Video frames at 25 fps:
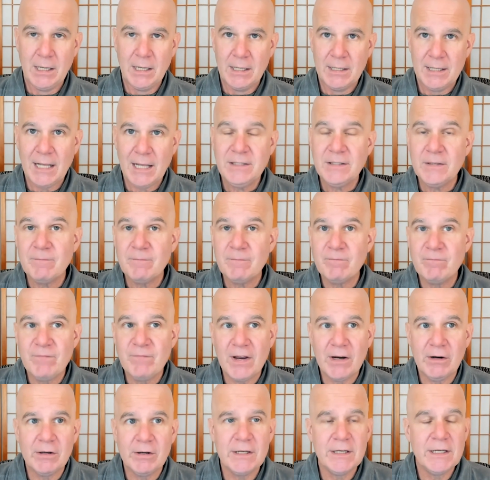That's a
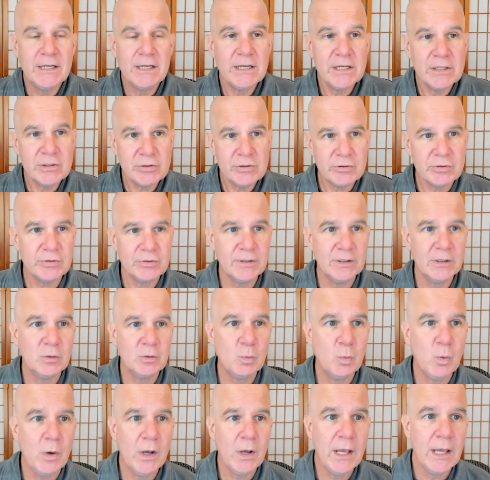very
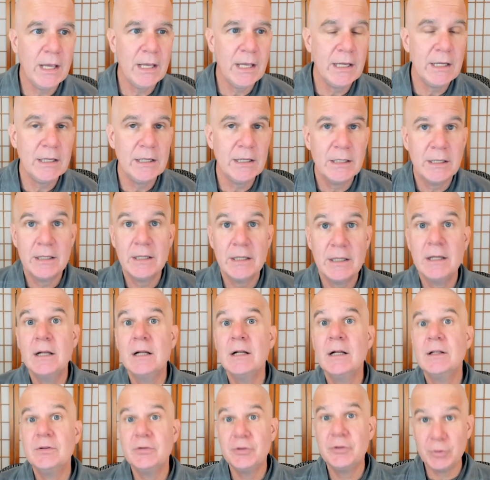interesting way
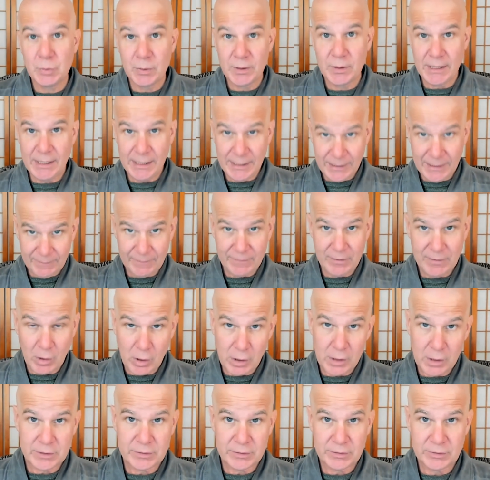to end the
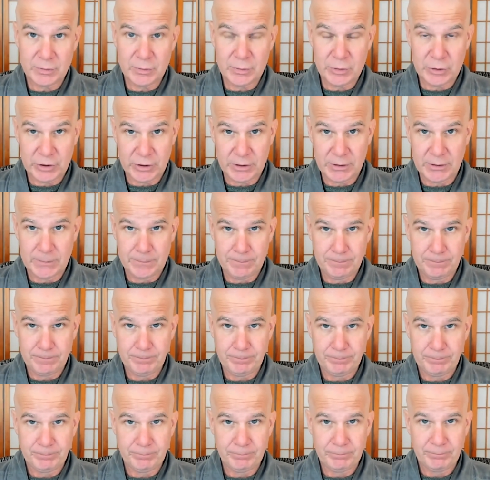Heart Sutra.
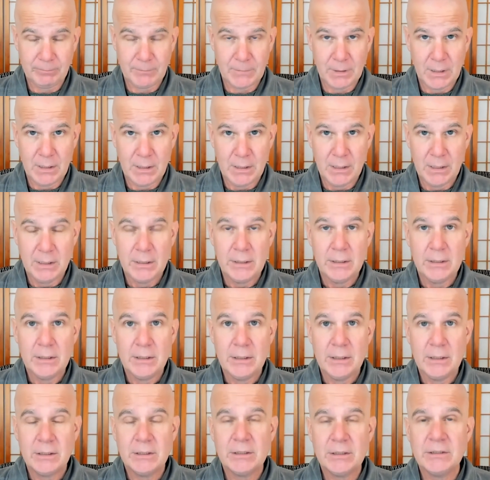
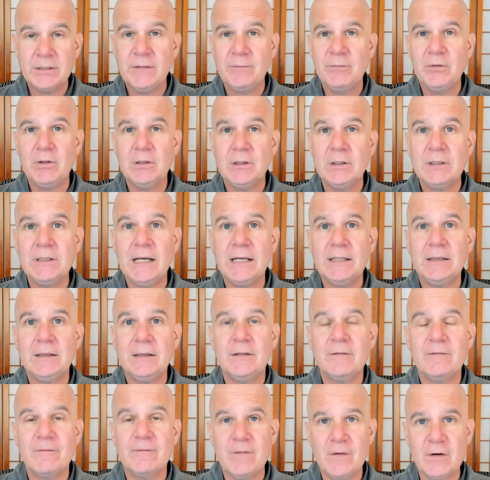Because if you look at the
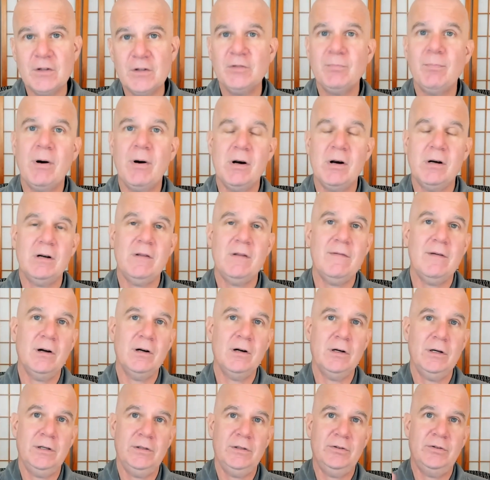first part of the
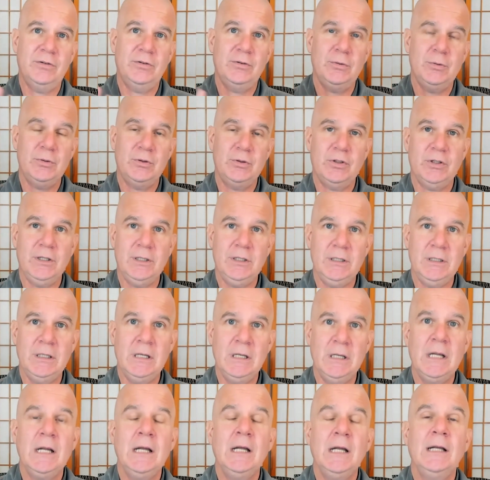Heart Sutra,
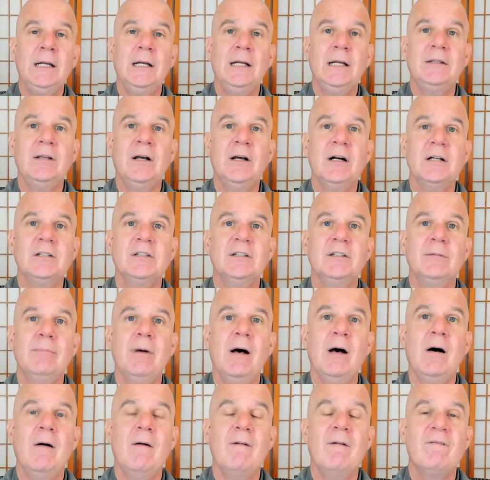it talks
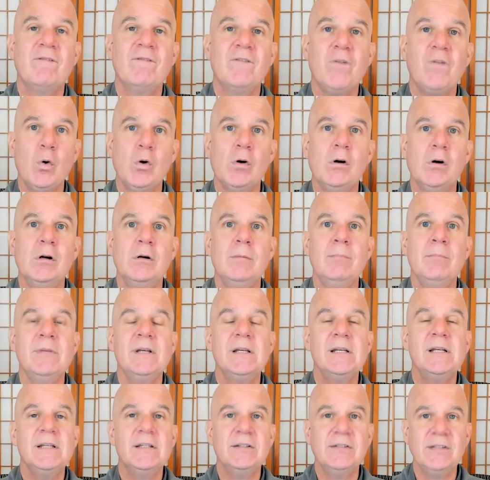about form
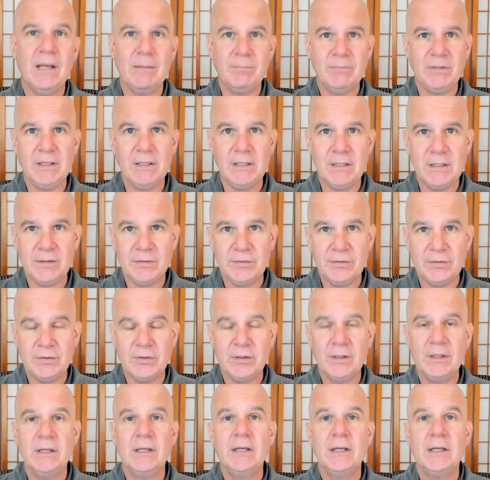is emptiness.